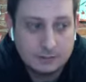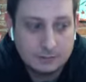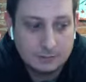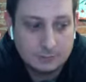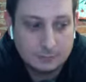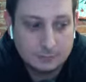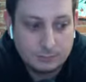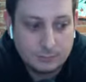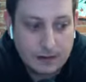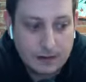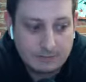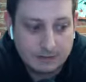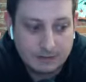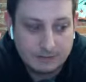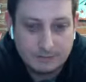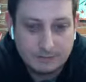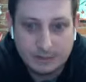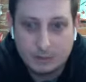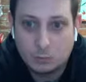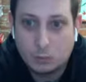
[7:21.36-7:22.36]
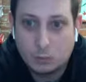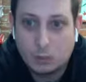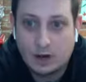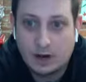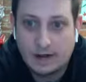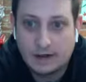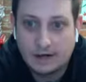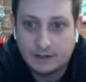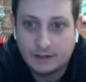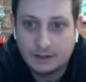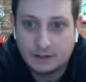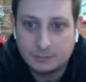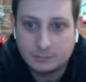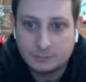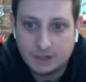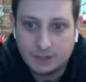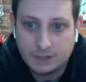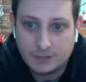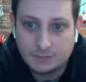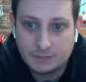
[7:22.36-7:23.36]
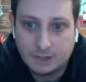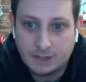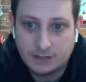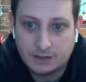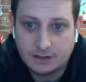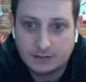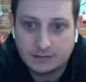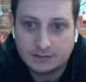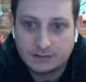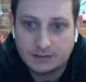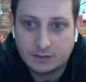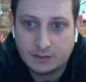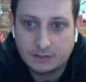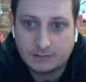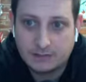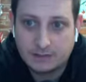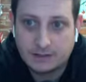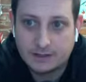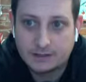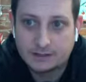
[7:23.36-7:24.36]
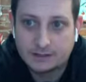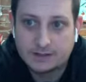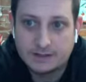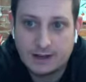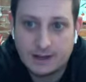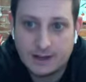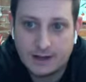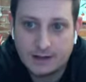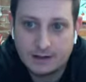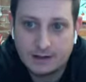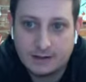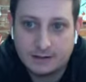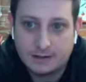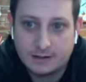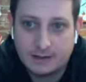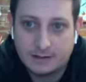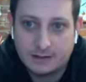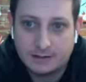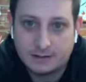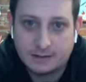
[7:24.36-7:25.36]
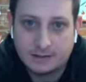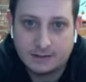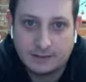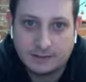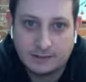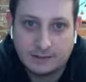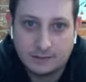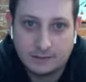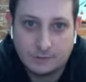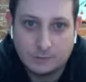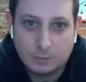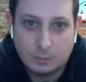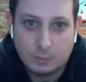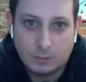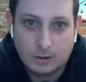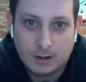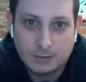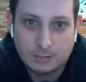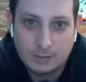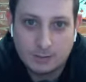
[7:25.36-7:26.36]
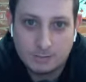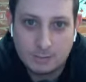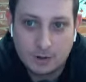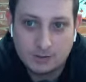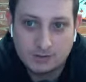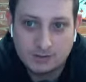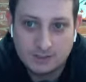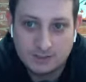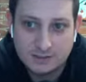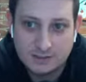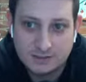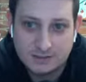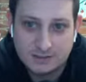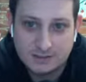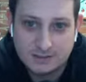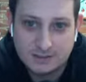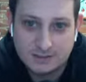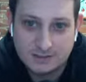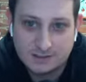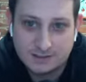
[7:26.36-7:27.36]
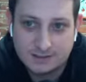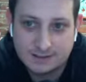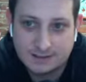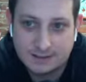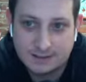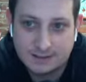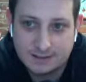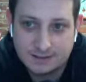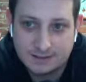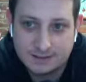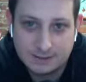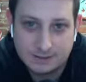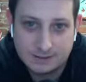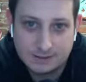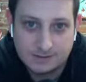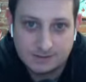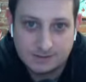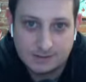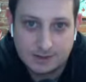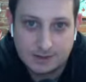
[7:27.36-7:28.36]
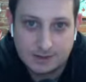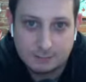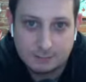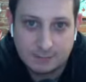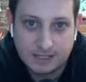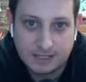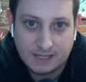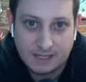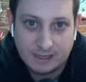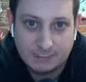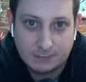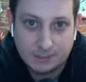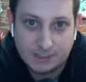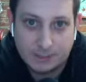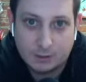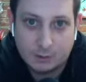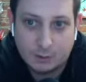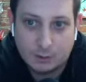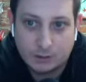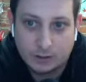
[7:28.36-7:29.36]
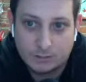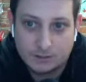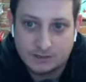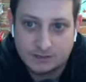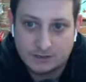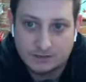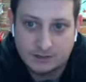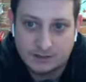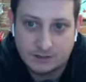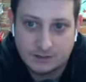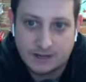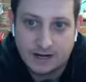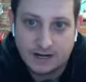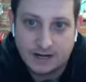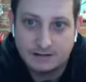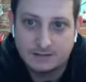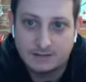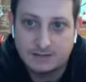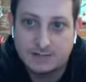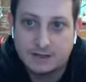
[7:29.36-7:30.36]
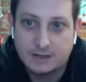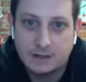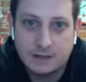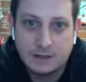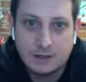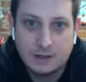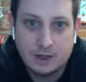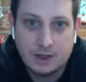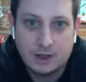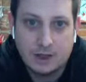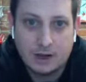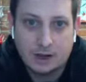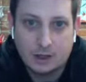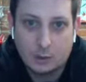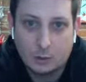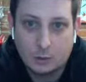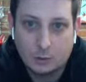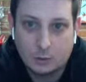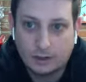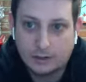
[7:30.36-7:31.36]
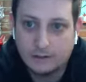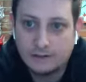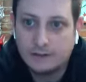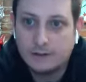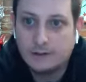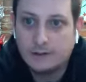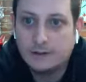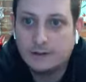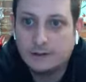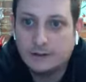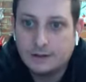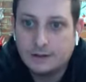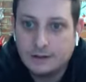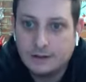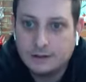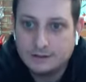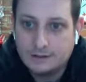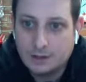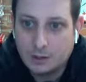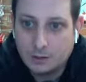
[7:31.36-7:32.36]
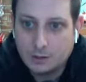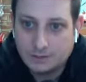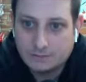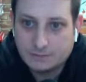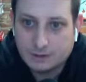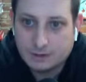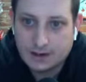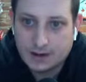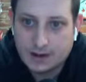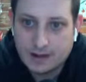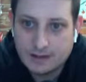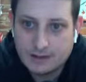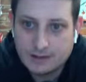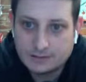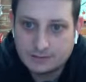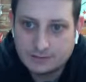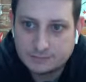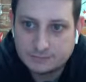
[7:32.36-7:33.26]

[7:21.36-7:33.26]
having a very wide range of pairings and offerings. And I think the thing that we're probably most interested in to get into is the BNB coin, which is their native uh, coin. So, as far as